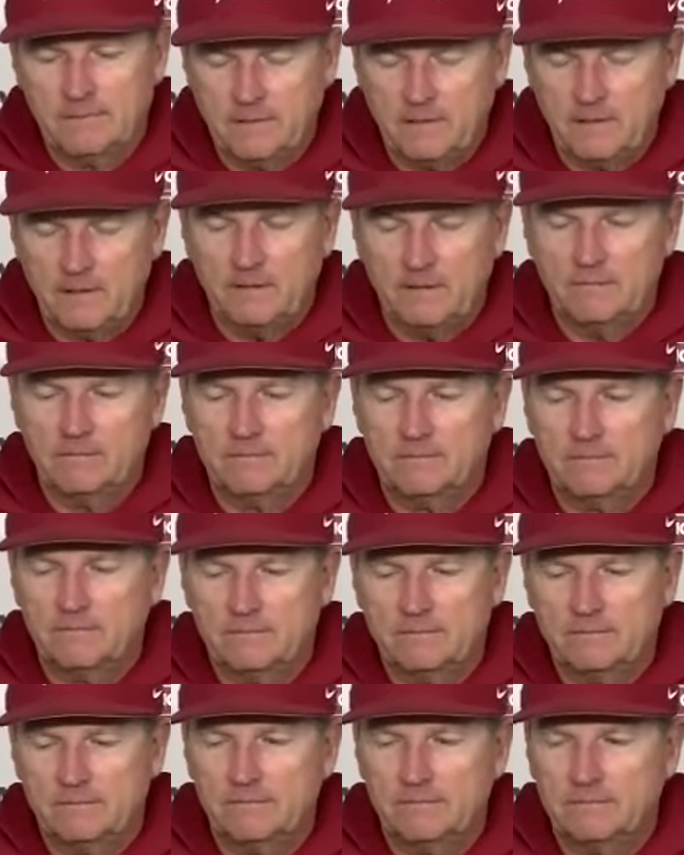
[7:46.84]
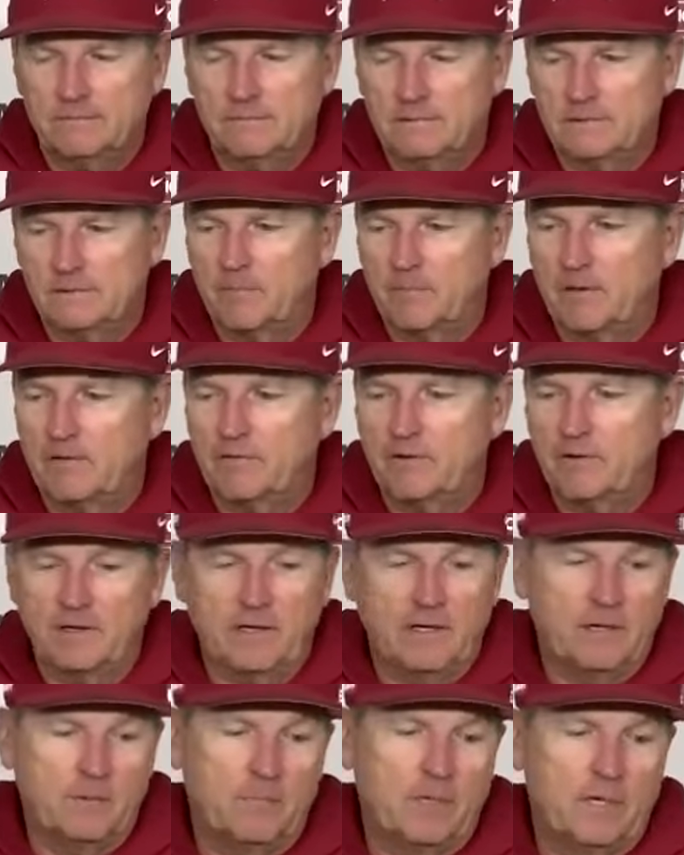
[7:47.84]
you know, somebody's going to
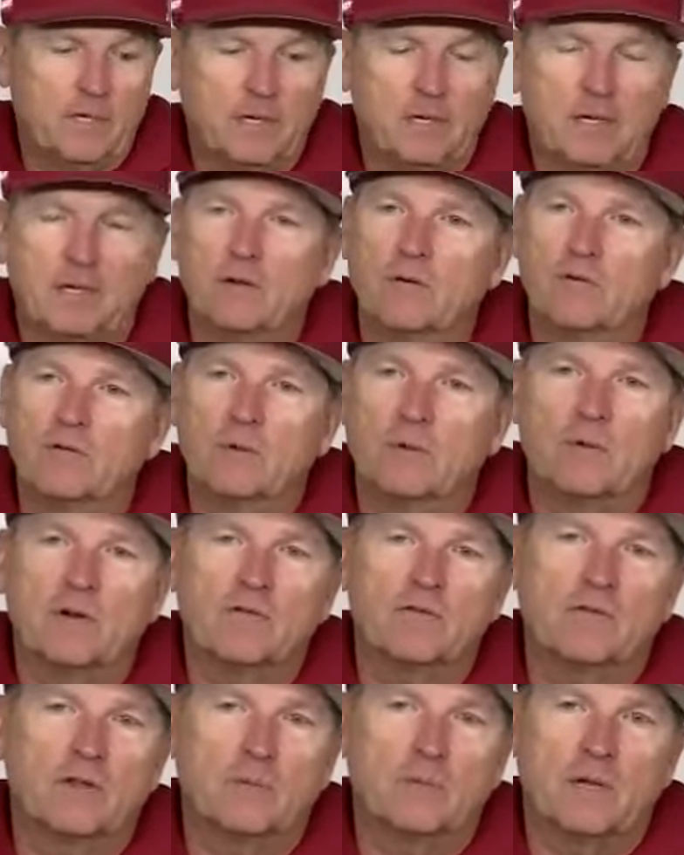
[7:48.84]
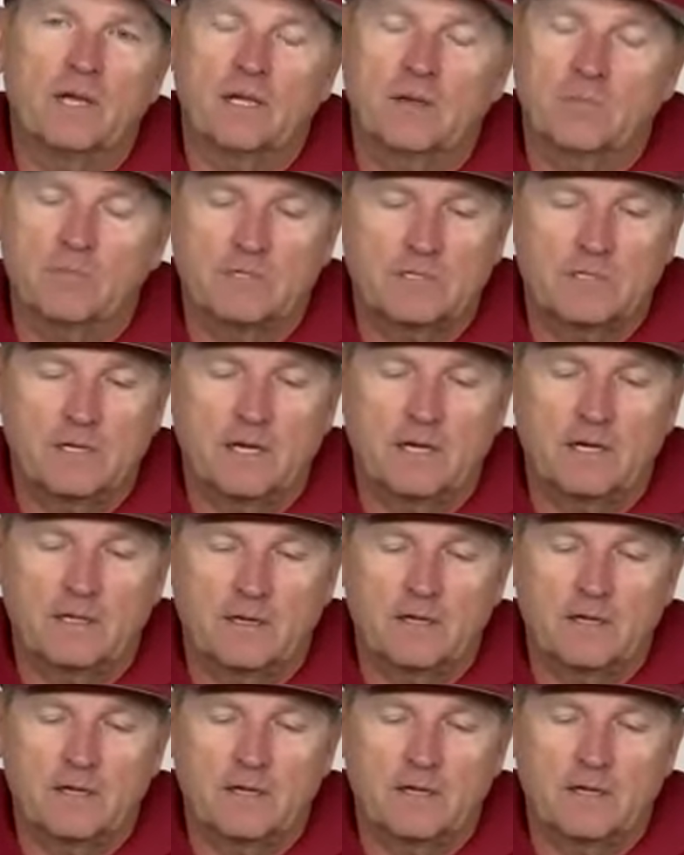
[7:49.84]
get a big hit or somebody's going to make a mistake,